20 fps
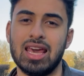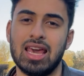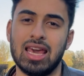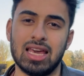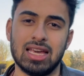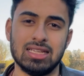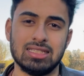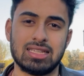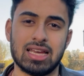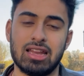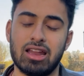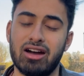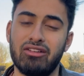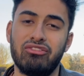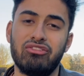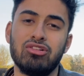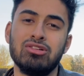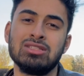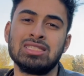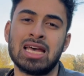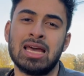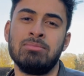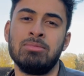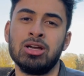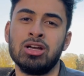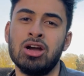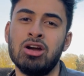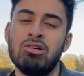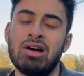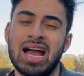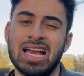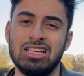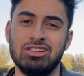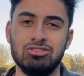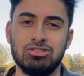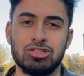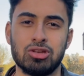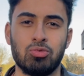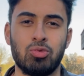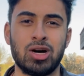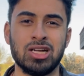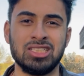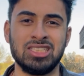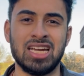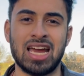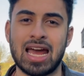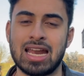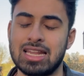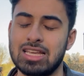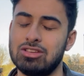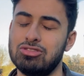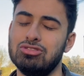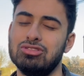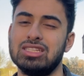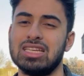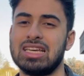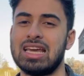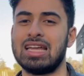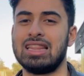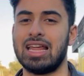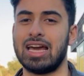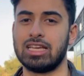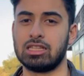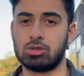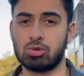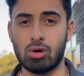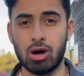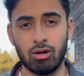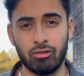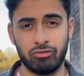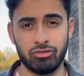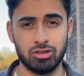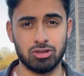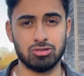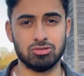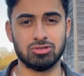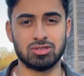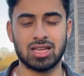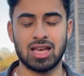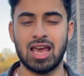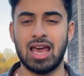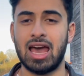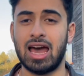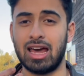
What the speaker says: he said, a full time ago I used to watch it and it used to get like 12 views,